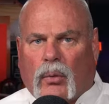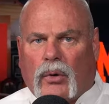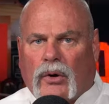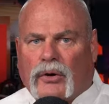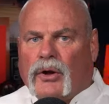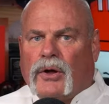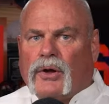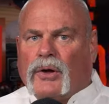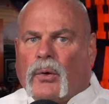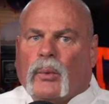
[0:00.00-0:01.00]
the world,
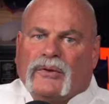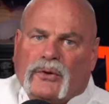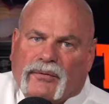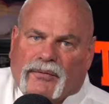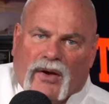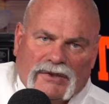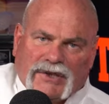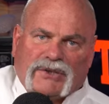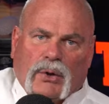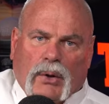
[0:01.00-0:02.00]
when you flush
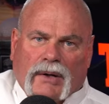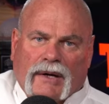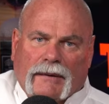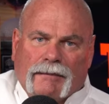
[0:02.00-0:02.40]
a toilet,